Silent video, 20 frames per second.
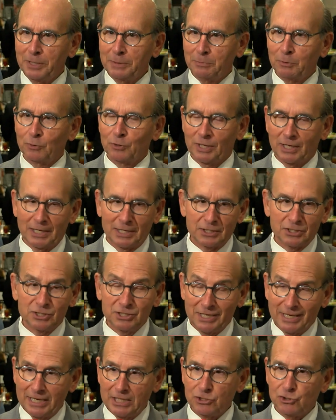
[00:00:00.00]
people can
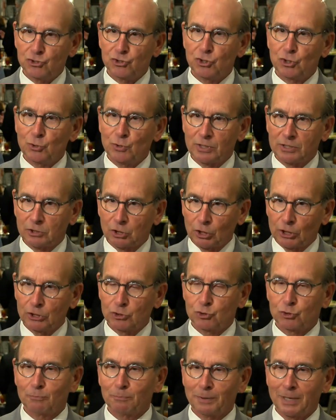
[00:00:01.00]
test you and look
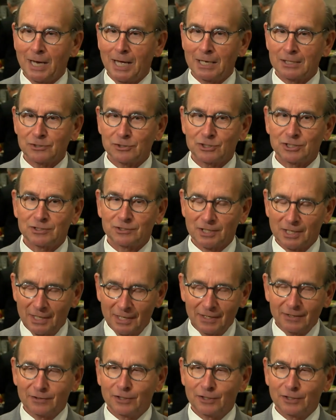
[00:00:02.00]
at your policies,